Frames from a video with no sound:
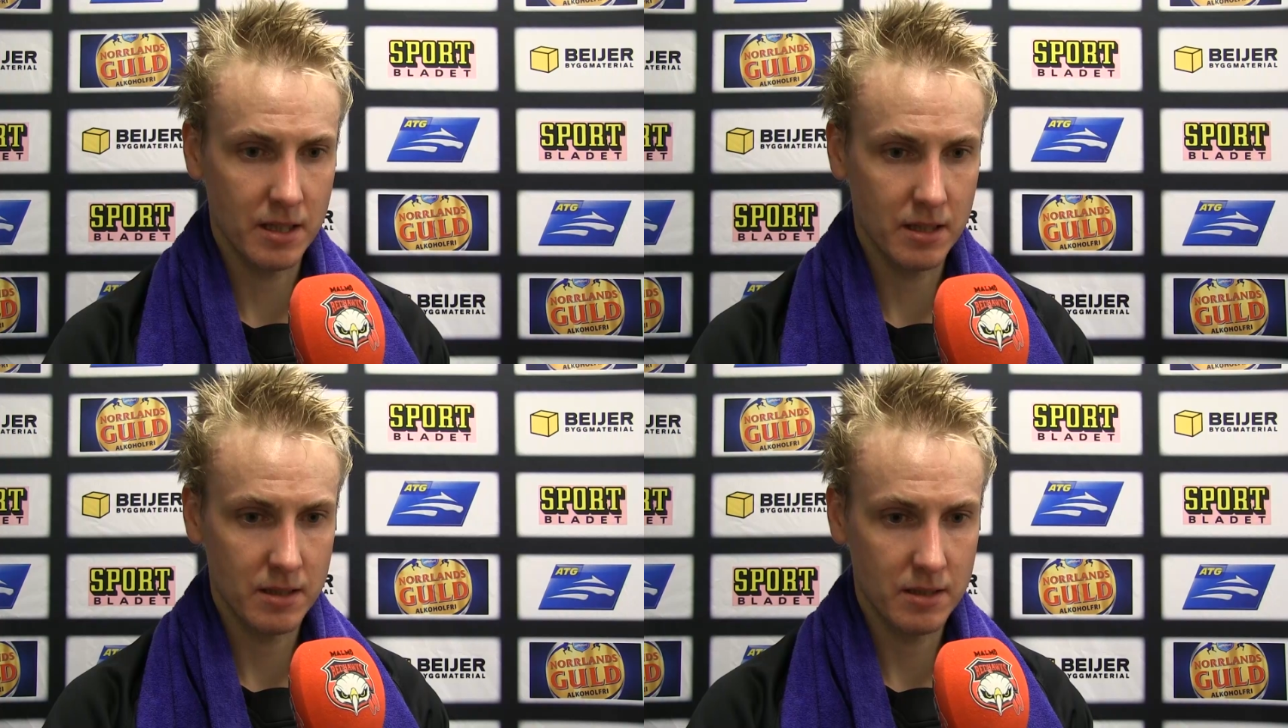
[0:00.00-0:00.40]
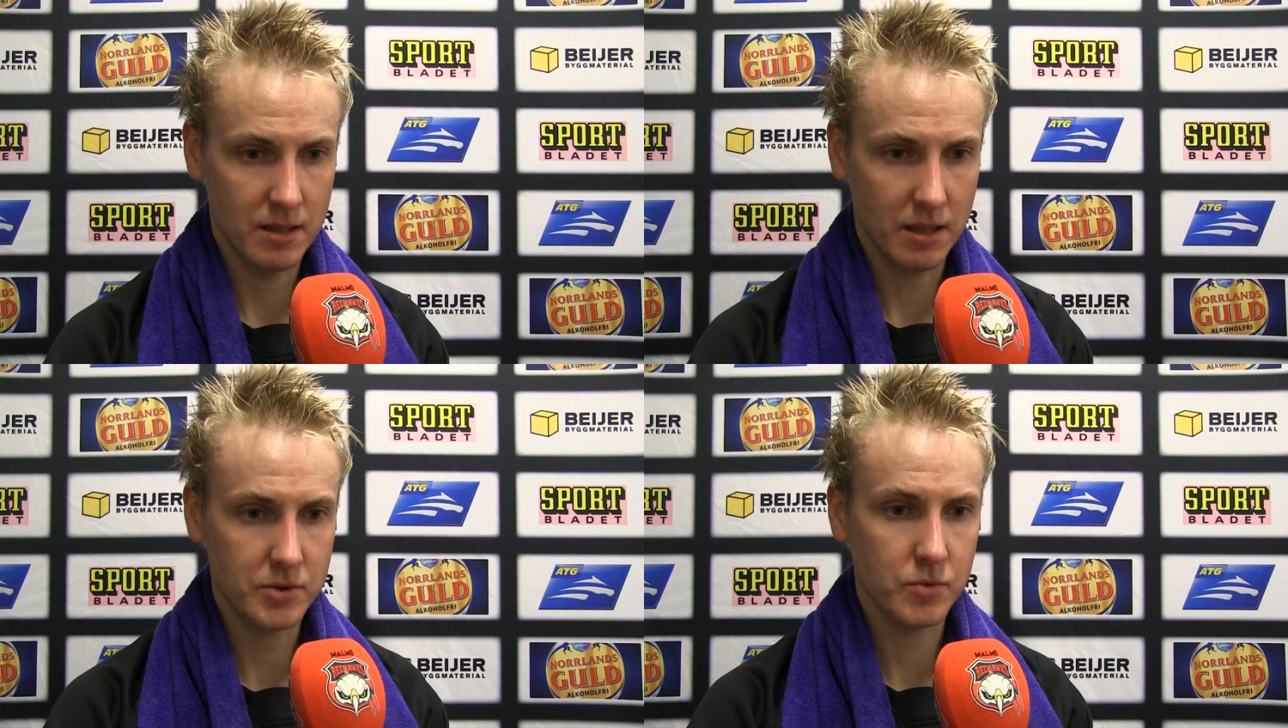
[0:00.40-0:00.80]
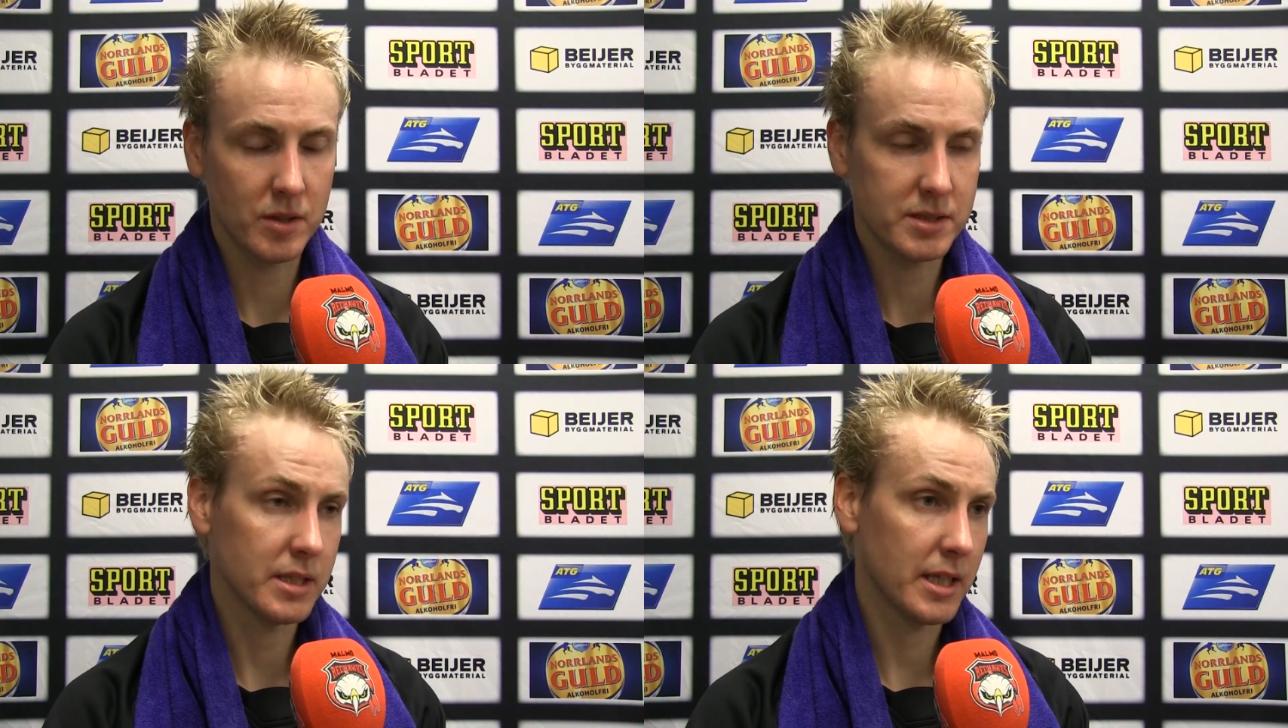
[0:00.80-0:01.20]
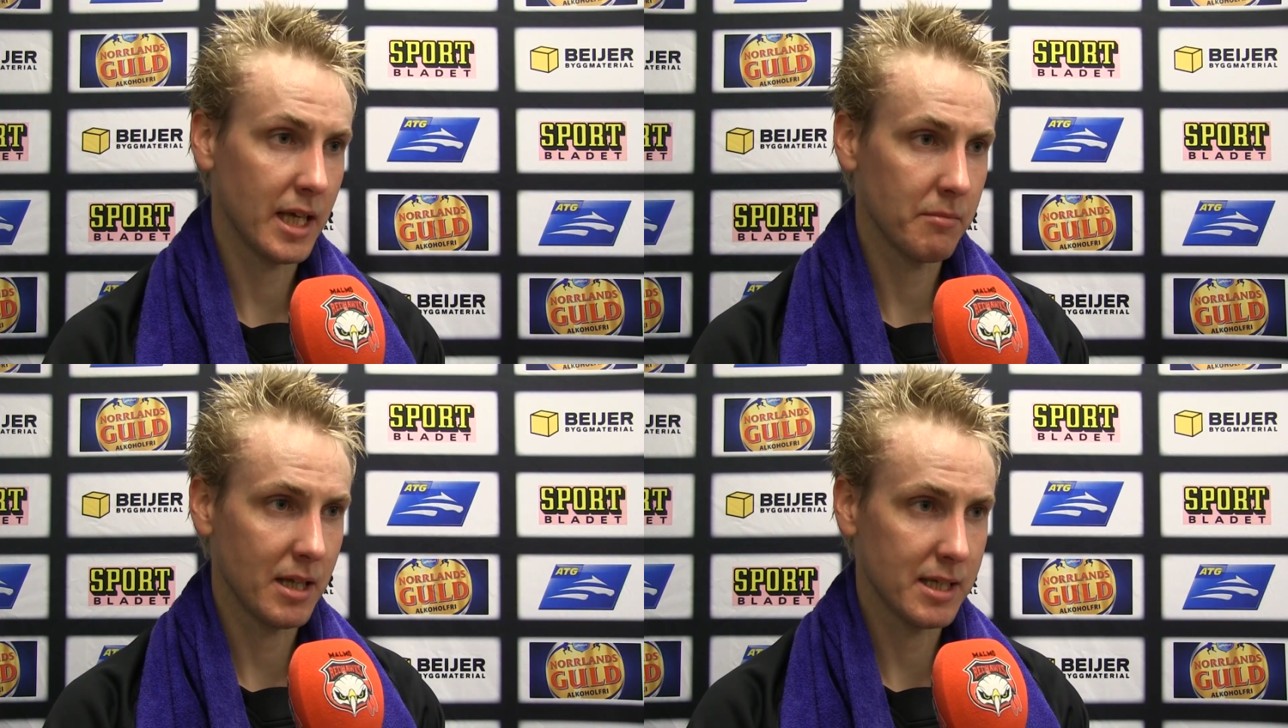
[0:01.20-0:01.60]
uh, I was watching the
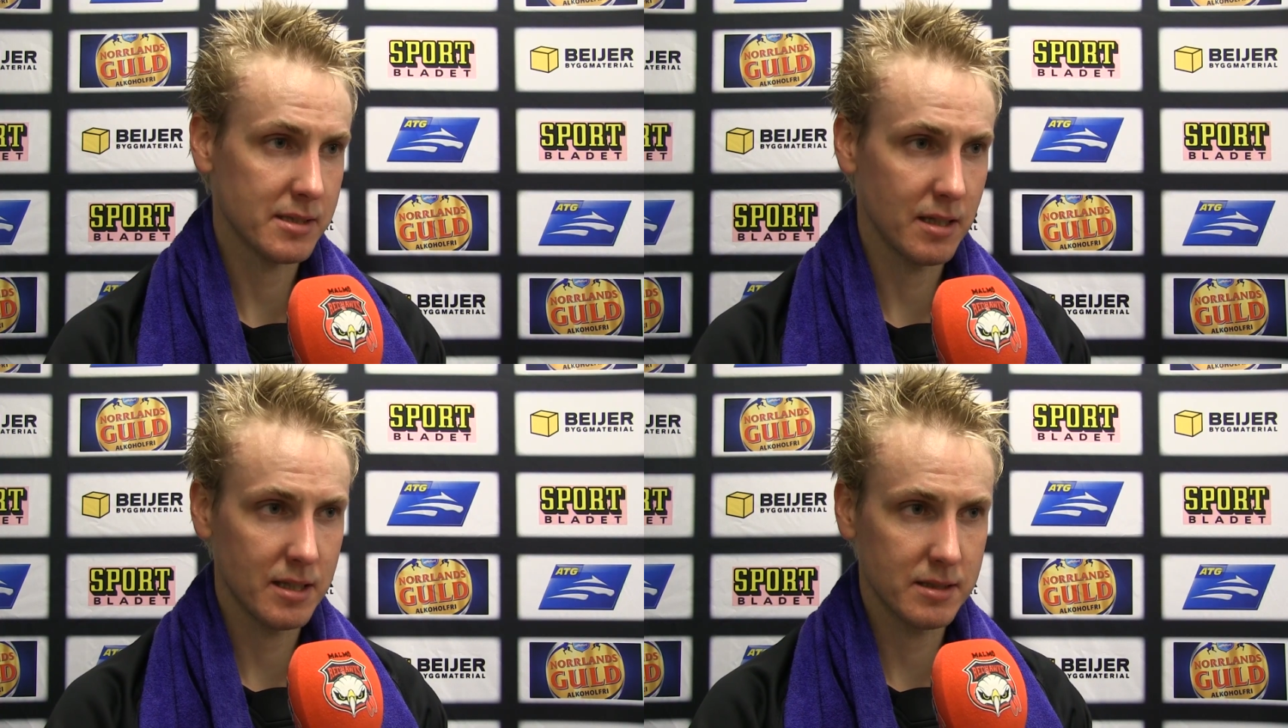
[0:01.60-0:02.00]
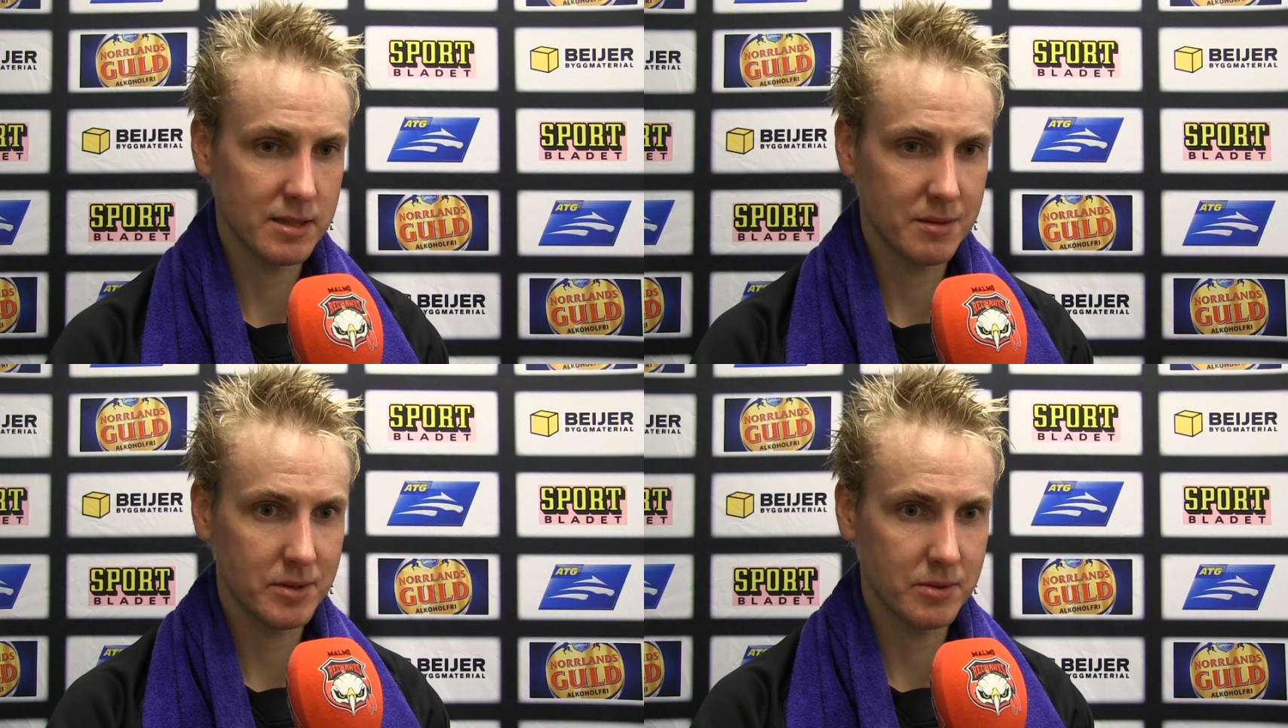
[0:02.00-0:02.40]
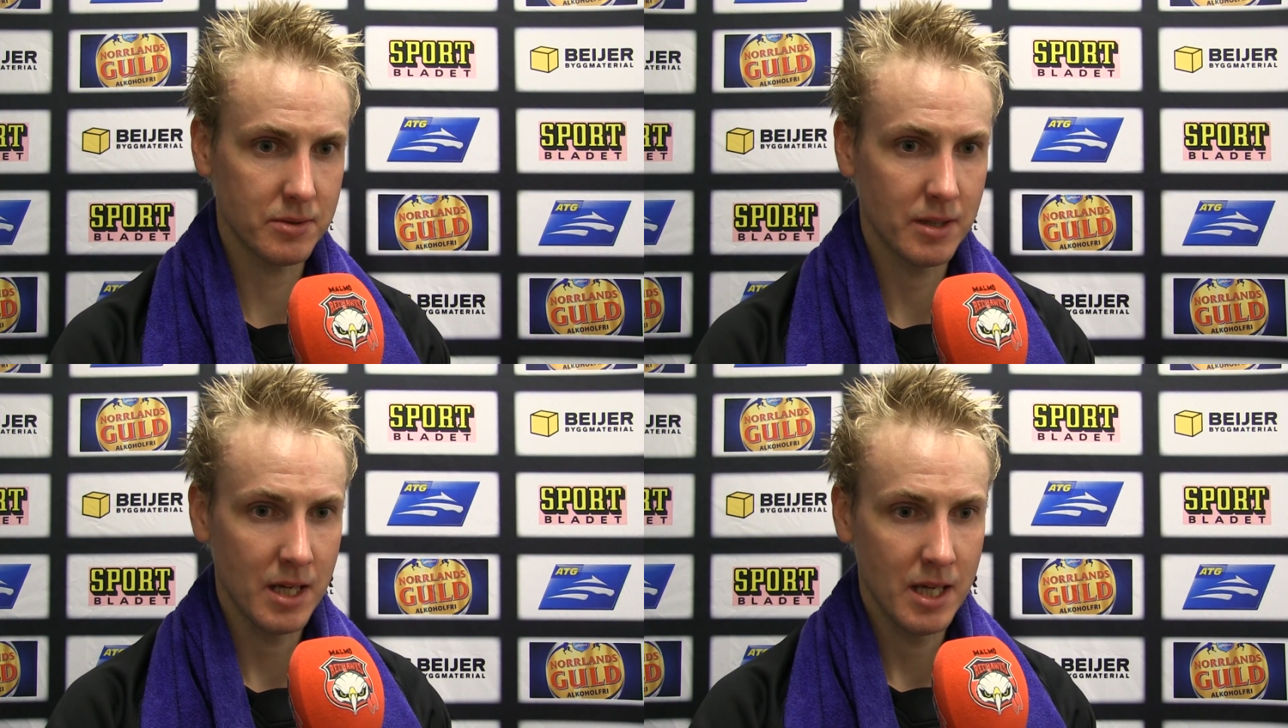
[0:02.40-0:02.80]
game last night, and seems to